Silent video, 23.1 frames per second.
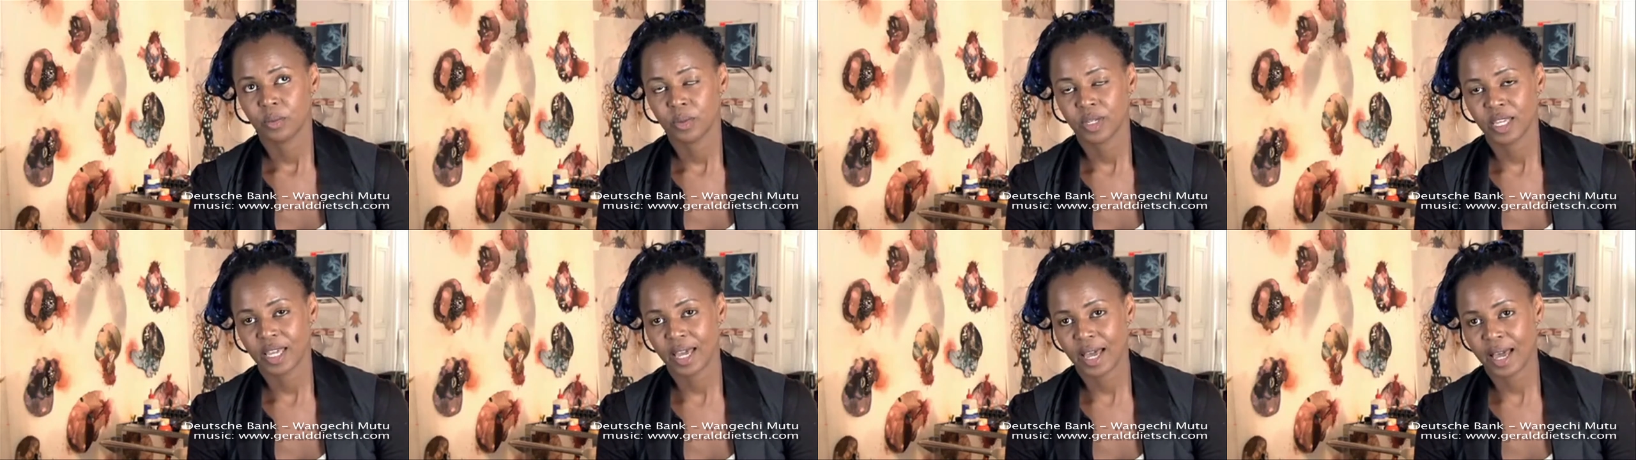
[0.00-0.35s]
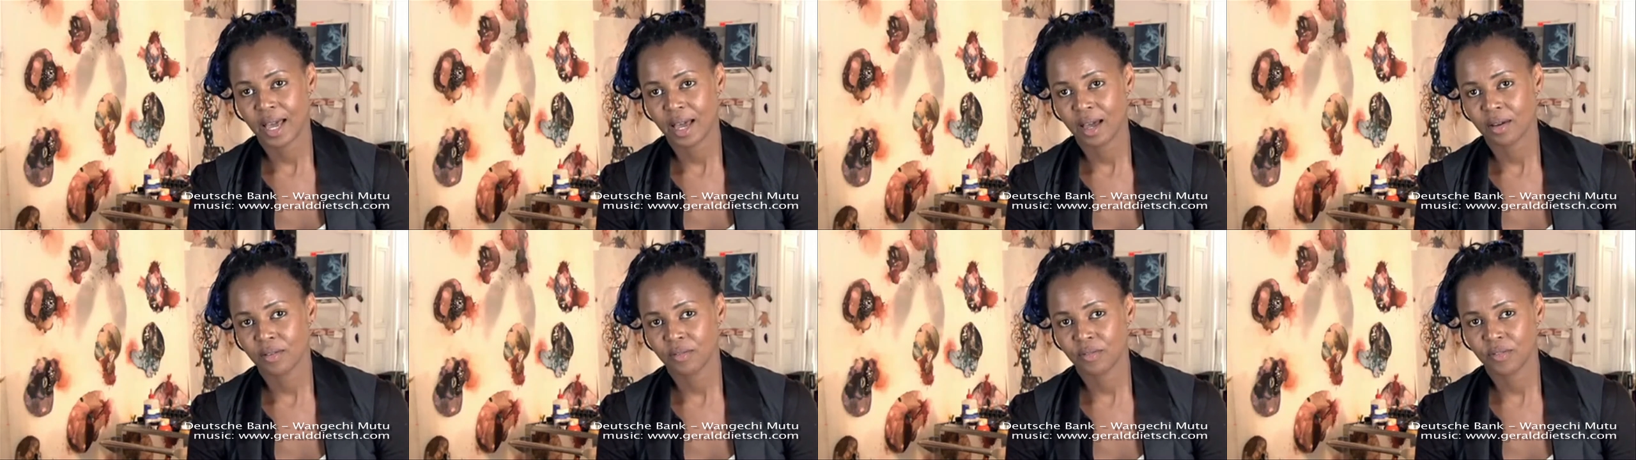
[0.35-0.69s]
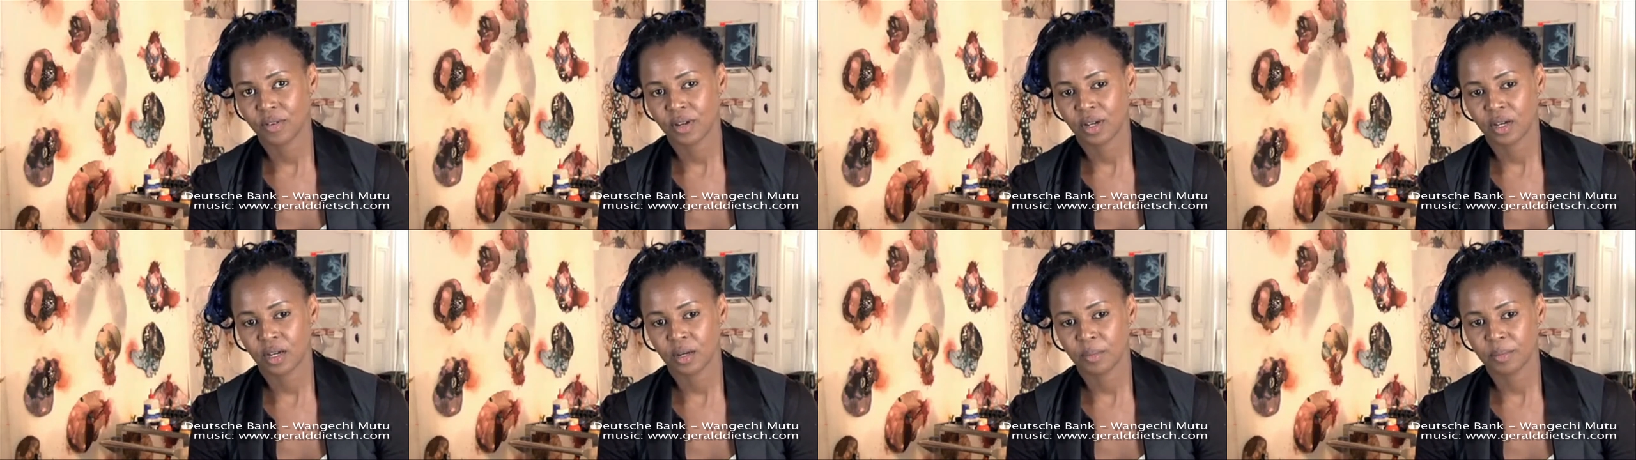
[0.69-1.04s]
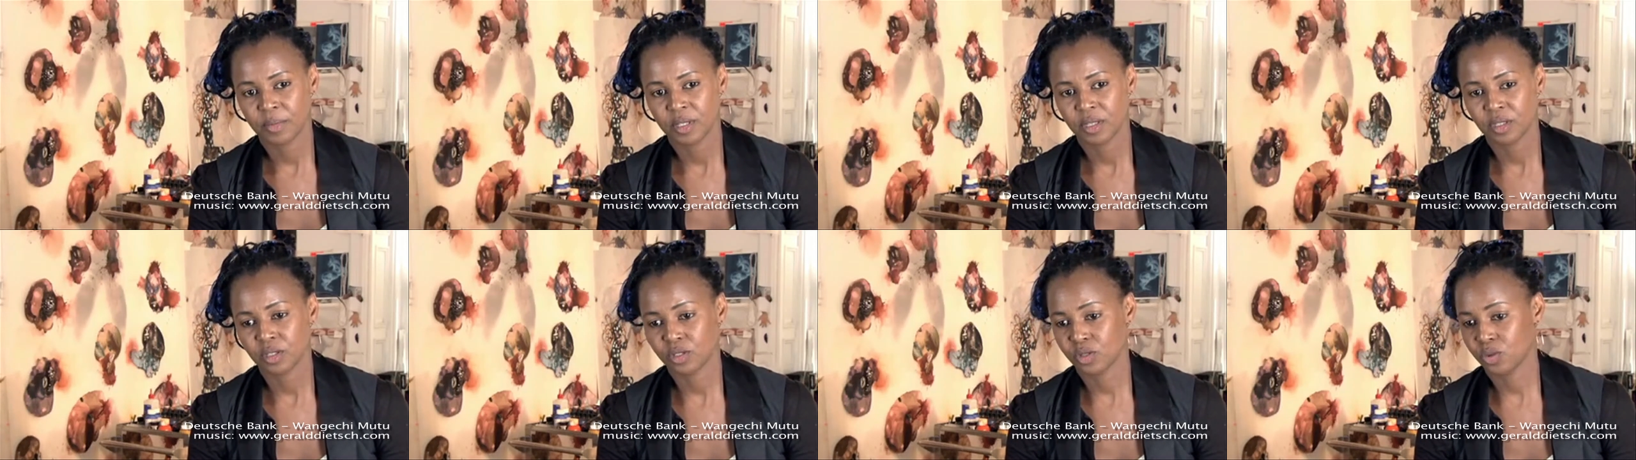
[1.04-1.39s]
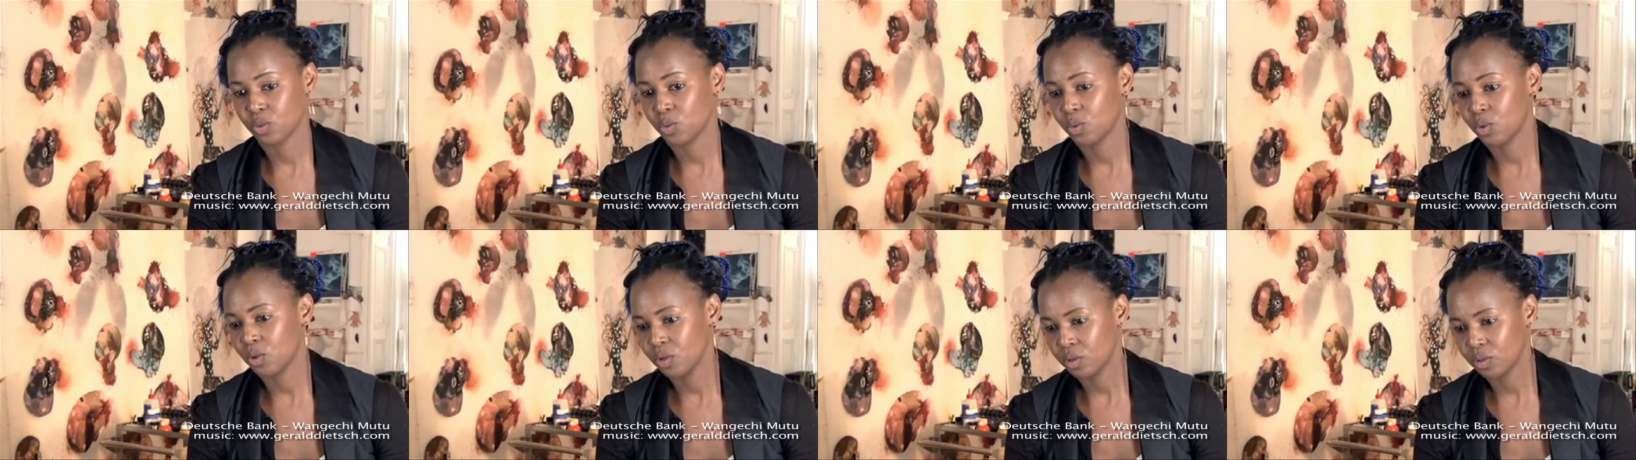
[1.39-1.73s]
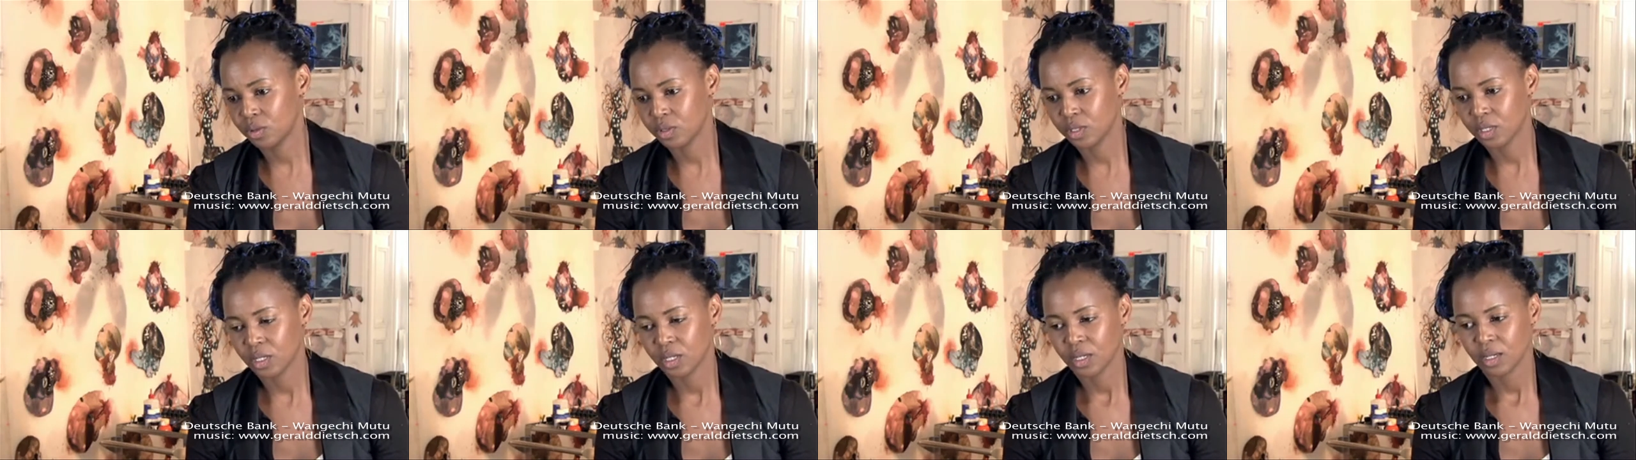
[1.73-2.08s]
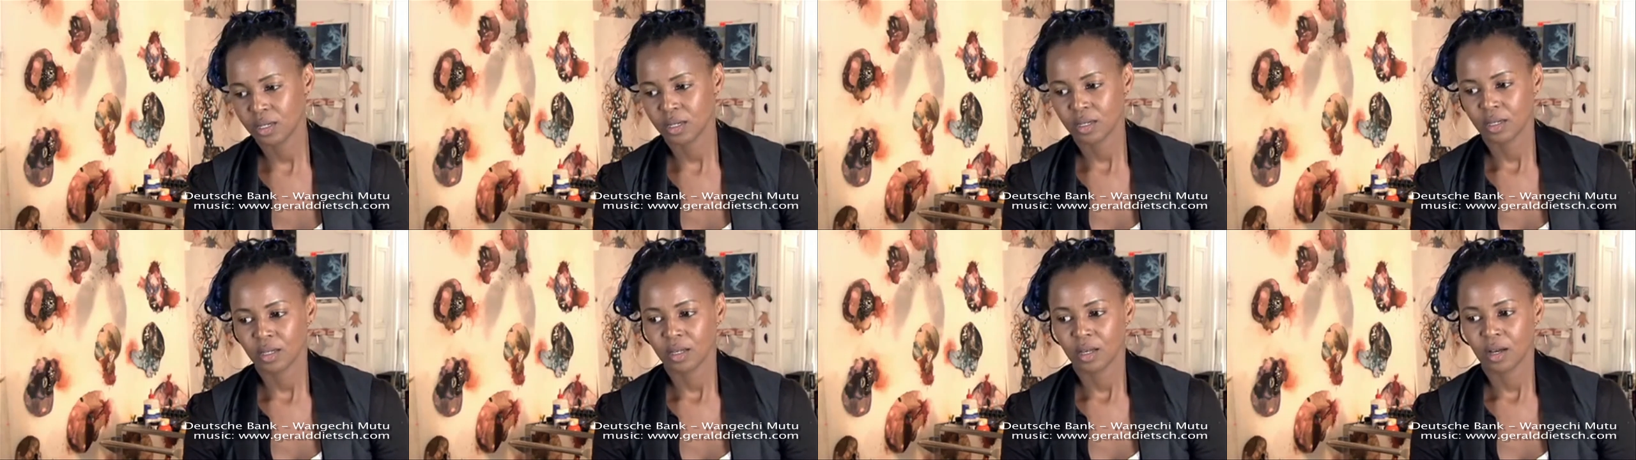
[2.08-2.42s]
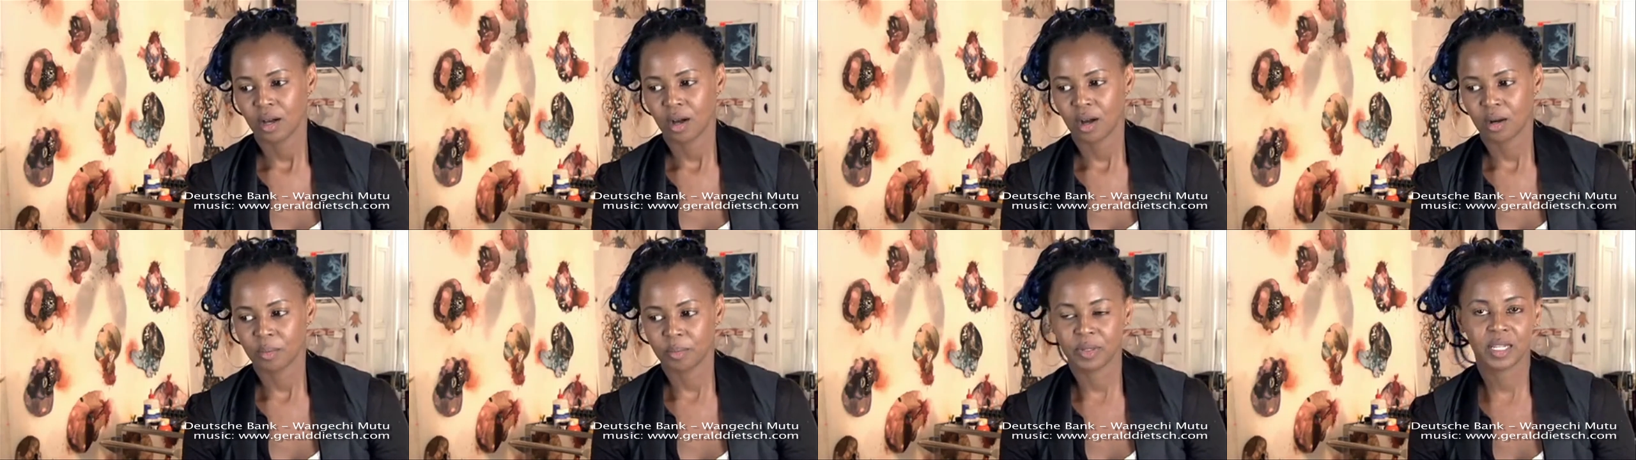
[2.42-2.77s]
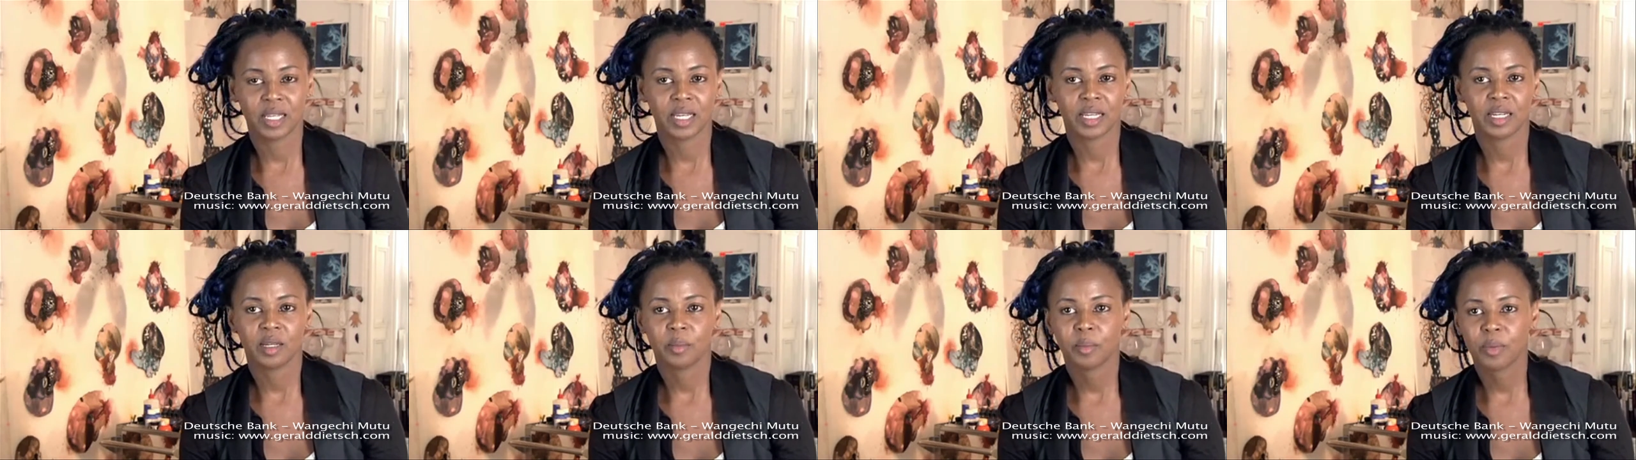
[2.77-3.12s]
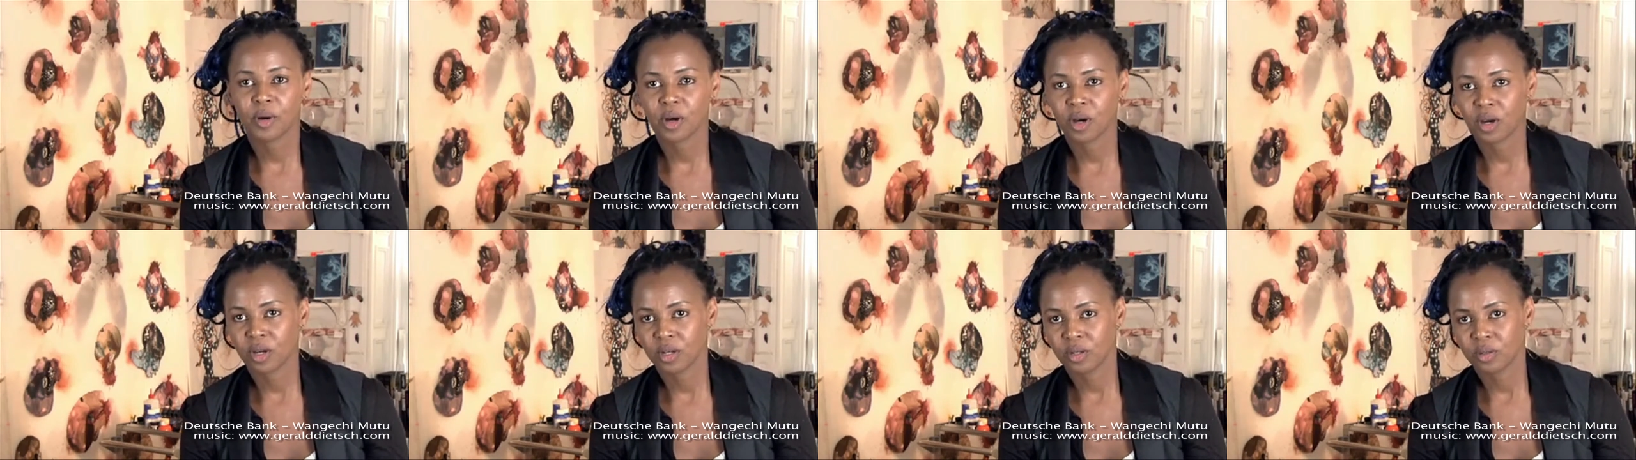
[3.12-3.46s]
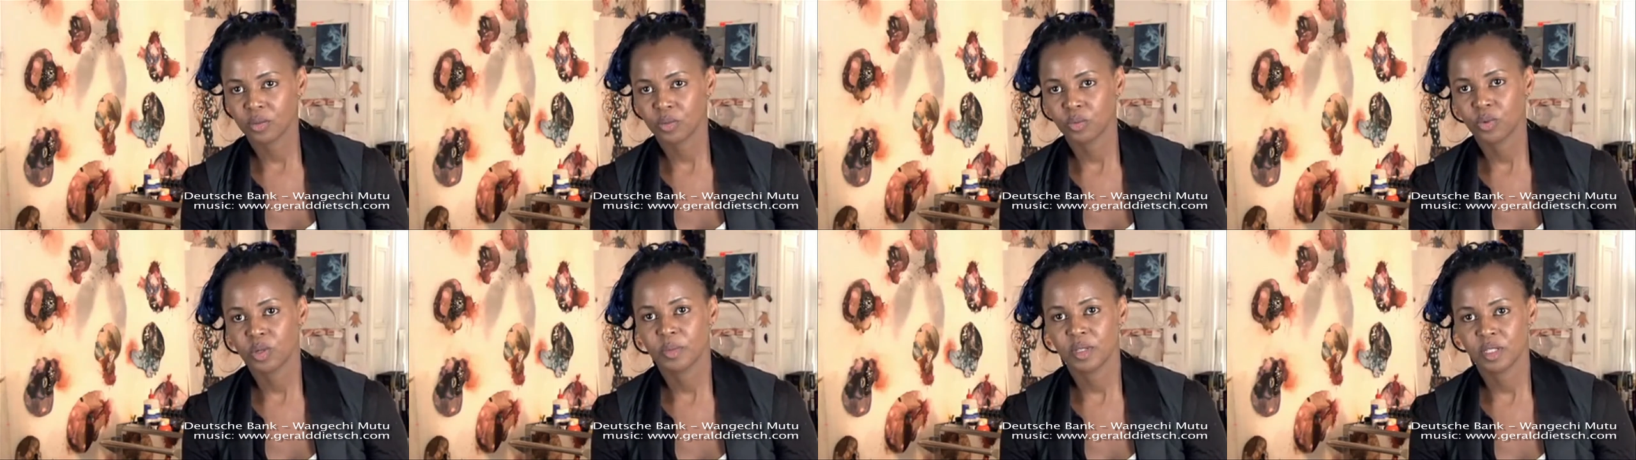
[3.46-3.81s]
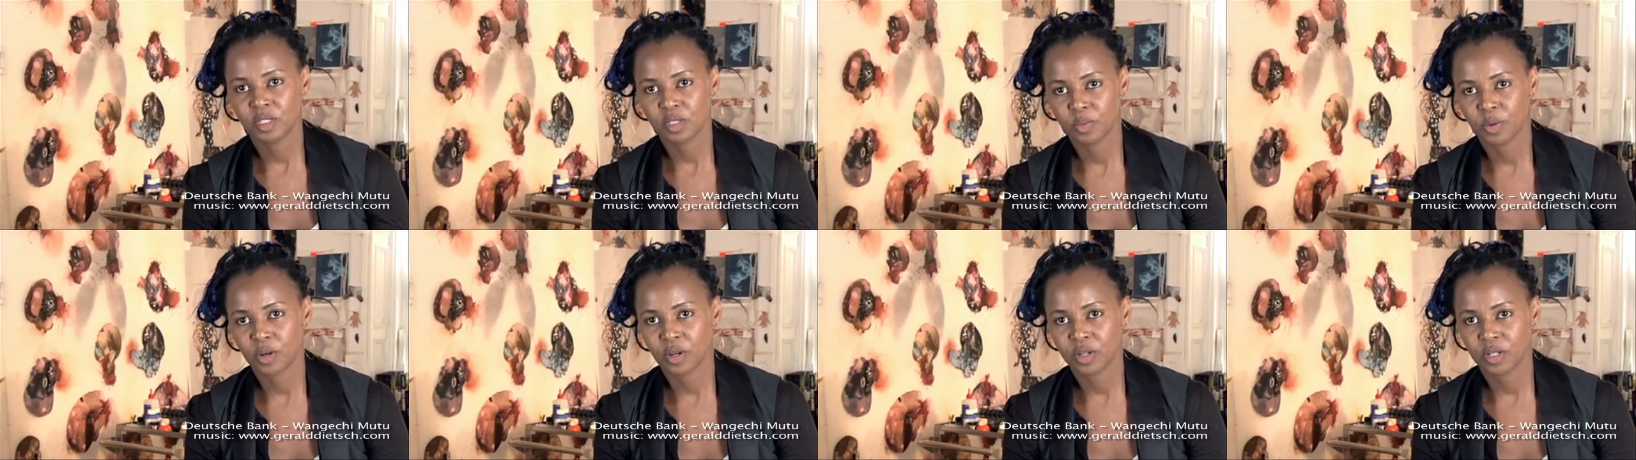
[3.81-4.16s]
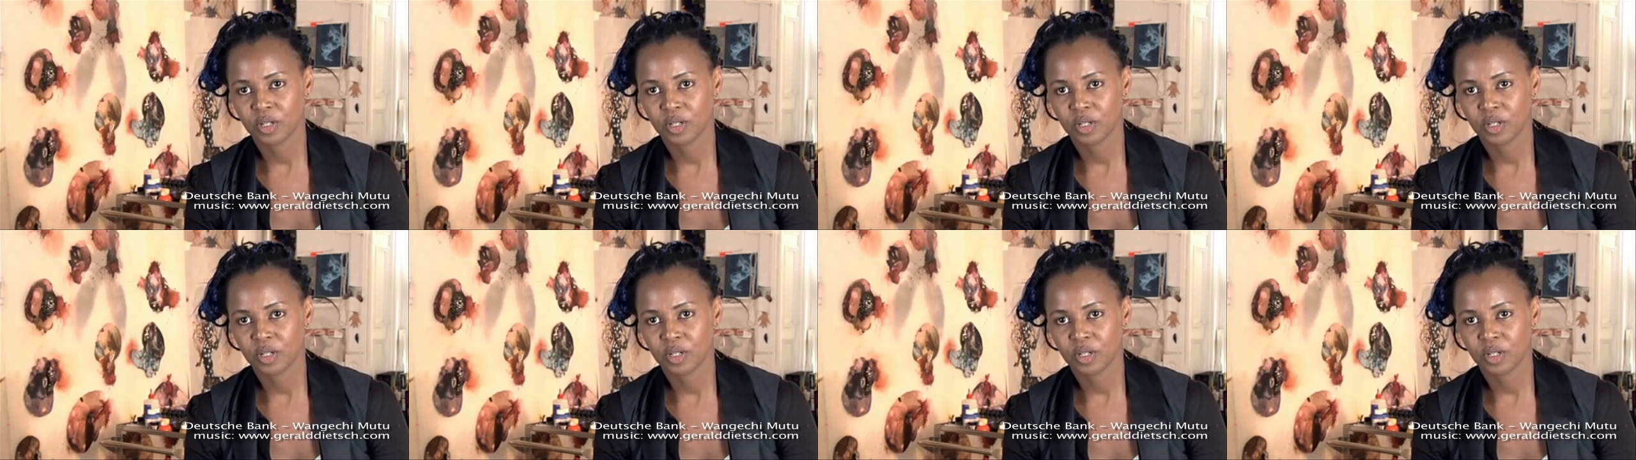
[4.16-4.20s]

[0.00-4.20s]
we have um, in this world are played upon women's